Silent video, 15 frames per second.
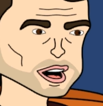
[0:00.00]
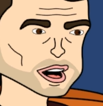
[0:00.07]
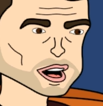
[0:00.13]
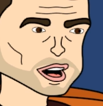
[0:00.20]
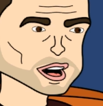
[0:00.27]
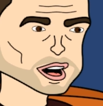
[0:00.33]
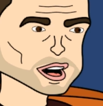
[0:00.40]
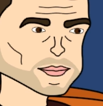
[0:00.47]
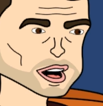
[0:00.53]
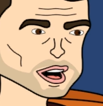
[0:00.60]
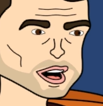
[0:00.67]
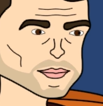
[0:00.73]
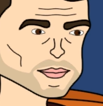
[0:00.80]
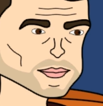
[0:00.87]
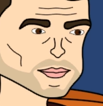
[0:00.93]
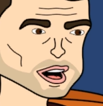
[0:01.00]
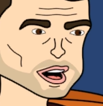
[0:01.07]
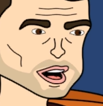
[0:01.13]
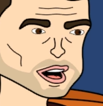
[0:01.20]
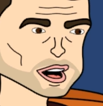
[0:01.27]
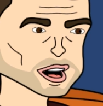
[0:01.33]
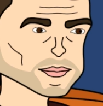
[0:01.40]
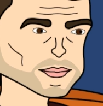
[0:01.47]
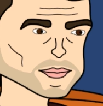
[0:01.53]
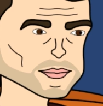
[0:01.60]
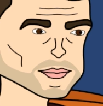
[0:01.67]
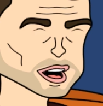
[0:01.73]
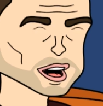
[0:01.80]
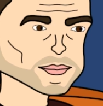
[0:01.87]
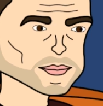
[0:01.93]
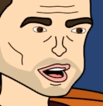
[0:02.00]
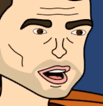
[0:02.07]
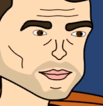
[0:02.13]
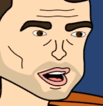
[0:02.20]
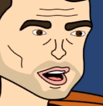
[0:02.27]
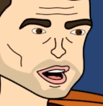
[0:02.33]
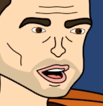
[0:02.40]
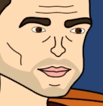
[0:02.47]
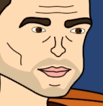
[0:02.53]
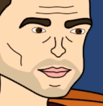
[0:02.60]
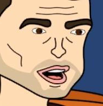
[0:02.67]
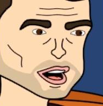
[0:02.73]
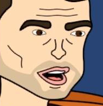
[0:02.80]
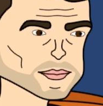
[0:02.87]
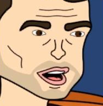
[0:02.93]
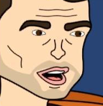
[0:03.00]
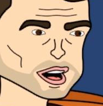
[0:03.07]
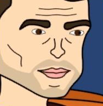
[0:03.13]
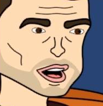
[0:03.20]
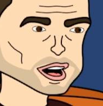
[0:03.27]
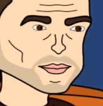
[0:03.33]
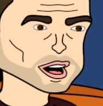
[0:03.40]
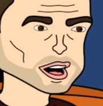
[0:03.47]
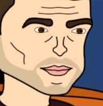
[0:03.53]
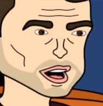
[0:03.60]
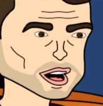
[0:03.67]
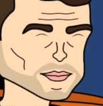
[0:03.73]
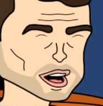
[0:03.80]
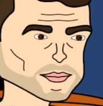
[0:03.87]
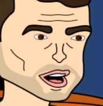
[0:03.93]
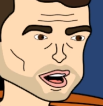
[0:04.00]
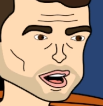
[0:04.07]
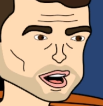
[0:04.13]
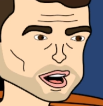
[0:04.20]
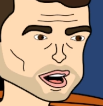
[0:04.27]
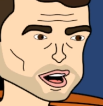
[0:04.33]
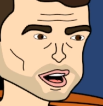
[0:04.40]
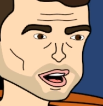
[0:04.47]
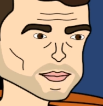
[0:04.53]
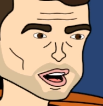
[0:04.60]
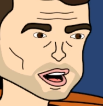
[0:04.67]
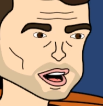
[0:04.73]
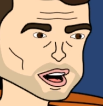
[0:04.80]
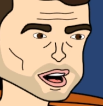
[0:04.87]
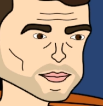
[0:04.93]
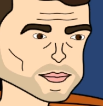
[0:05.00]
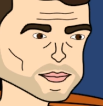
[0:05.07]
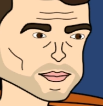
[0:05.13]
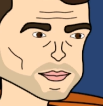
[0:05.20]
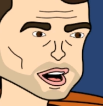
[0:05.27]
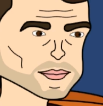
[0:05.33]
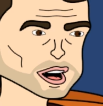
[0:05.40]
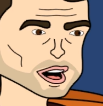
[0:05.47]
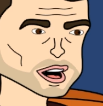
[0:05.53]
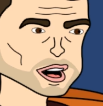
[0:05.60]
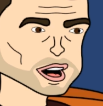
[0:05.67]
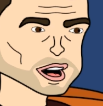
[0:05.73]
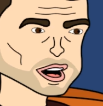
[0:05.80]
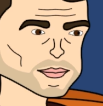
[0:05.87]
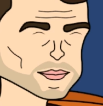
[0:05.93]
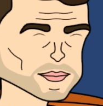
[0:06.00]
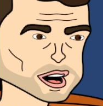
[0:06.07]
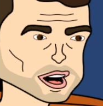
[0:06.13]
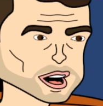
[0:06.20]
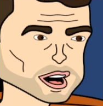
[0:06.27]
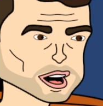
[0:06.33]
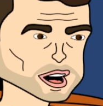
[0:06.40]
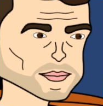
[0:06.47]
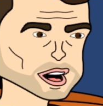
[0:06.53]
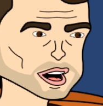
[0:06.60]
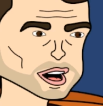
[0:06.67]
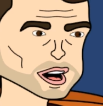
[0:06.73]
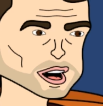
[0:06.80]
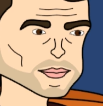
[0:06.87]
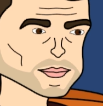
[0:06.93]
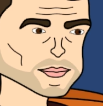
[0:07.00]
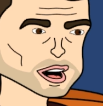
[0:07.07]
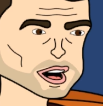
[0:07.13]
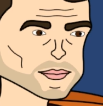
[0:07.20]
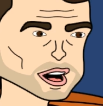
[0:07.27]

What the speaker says: buy people's old for $1 and fling it and make $200, $300, $400, $500, $600, $700, $800 a weekend from garage sailing. Then you